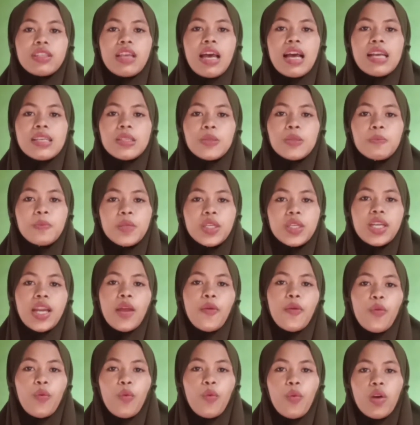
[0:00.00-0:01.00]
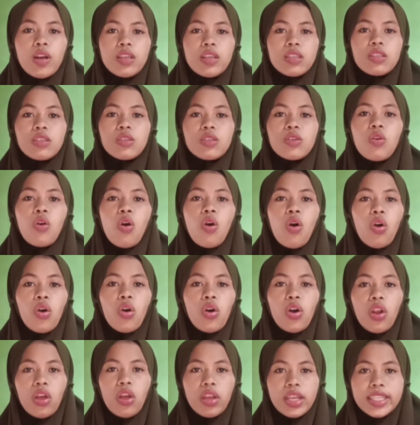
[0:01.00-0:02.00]
husband was
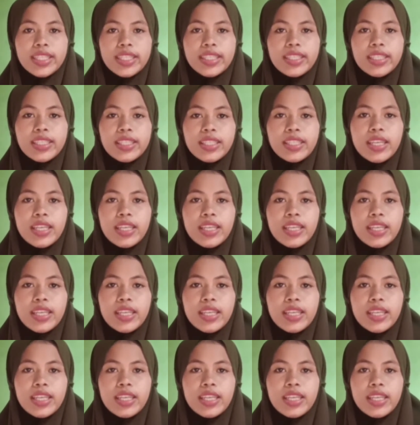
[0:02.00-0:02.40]
Gorlias.